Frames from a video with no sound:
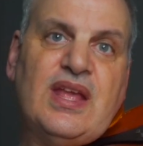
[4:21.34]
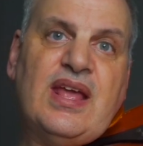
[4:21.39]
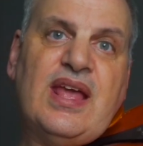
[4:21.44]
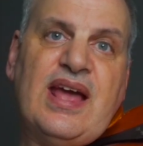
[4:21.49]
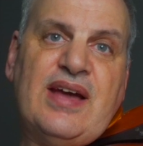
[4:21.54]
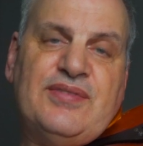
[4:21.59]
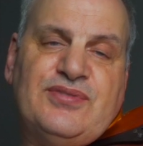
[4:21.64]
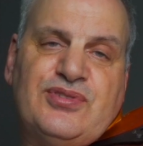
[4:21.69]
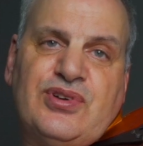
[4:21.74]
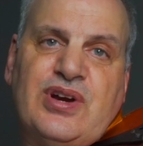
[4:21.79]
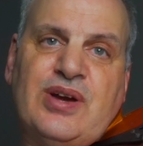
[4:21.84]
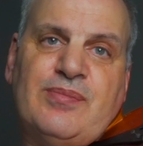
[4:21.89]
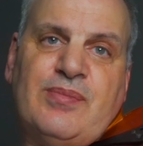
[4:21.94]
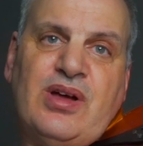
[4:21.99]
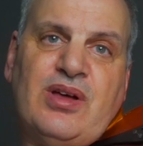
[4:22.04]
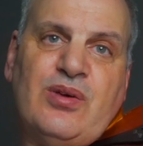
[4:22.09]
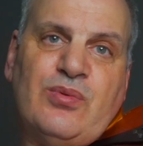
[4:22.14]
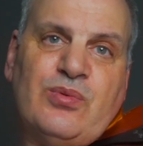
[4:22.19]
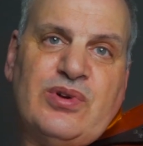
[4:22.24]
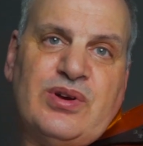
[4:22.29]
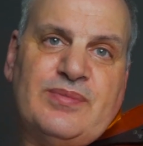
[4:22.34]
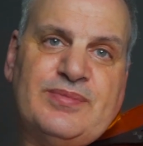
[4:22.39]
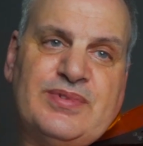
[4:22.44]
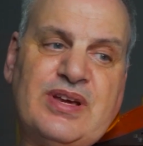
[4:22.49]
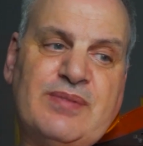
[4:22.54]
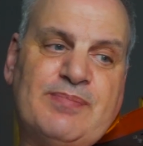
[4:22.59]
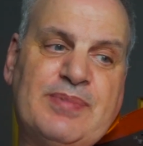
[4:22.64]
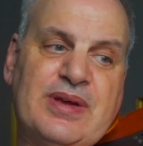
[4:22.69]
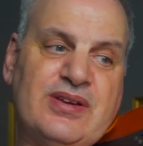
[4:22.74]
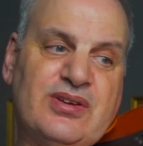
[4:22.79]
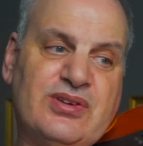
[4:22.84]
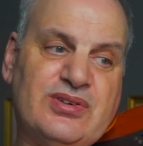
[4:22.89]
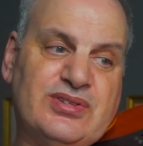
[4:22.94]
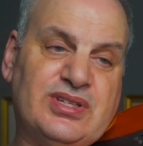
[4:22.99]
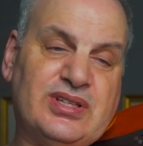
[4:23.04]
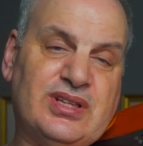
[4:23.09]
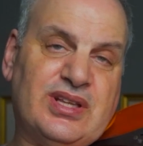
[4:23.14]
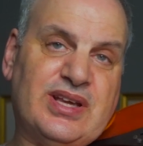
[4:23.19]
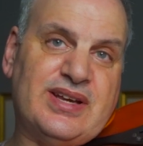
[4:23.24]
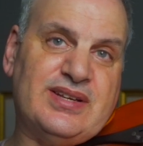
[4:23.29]
After I'm all warmed up, I go to
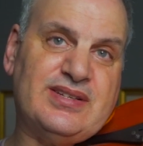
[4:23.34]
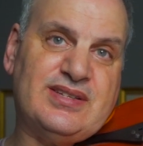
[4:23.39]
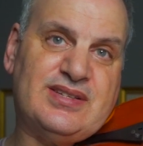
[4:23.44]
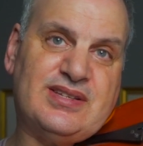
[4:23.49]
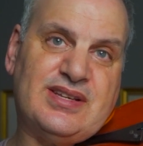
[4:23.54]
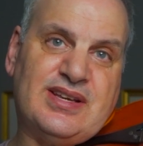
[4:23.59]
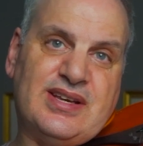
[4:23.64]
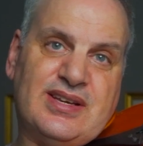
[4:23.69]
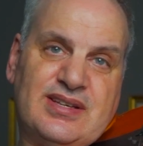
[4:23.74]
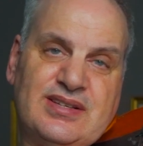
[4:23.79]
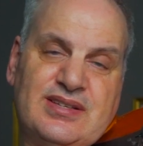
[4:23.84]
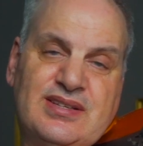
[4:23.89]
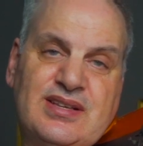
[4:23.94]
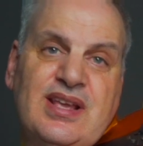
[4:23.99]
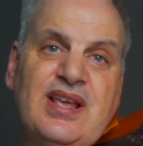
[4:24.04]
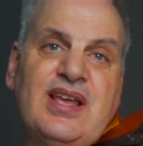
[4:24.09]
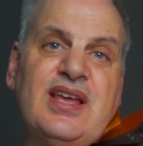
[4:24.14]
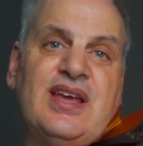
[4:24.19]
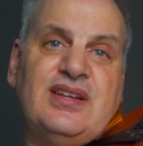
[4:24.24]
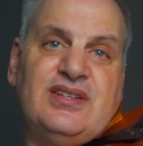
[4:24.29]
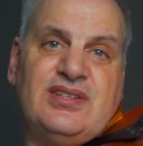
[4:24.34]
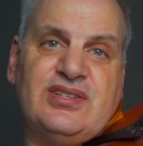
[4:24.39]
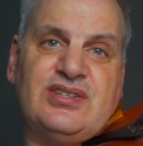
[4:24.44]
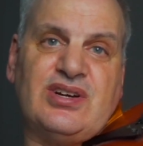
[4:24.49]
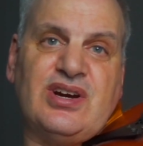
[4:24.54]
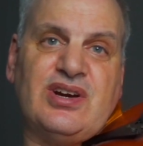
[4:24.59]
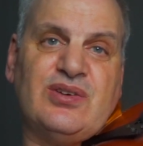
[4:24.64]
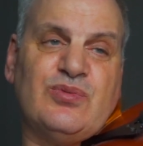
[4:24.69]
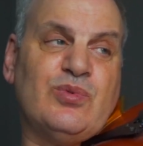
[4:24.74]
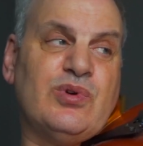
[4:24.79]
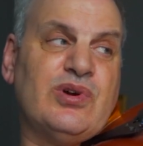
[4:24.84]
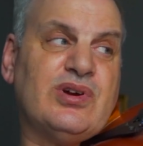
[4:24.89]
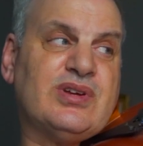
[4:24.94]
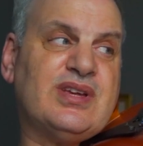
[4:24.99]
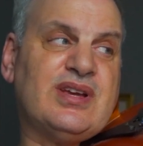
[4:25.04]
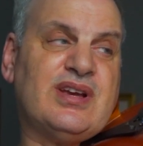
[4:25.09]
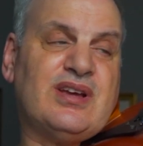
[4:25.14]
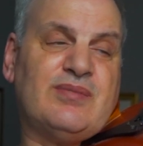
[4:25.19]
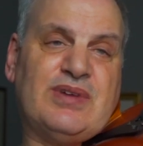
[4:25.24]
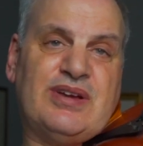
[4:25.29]
line 6 and start
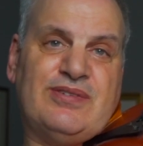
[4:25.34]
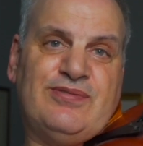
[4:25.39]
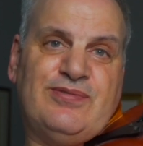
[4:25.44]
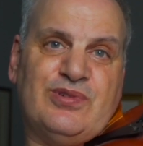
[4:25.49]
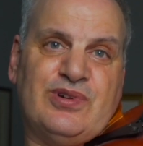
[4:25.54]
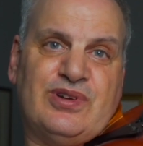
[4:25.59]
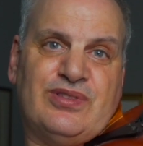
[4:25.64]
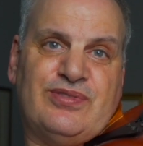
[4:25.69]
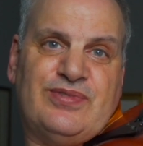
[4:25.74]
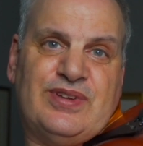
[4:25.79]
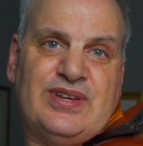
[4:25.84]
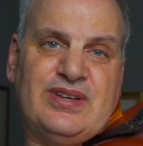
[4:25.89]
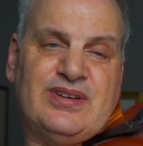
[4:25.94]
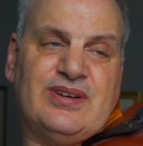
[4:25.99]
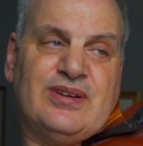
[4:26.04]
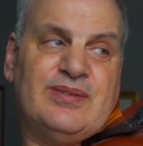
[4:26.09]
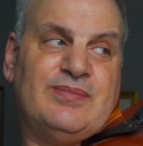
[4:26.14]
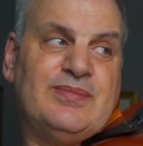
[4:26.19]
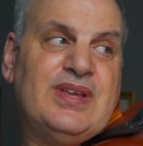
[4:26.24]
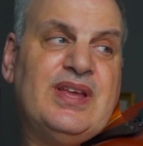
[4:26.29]
working on my fourth finger.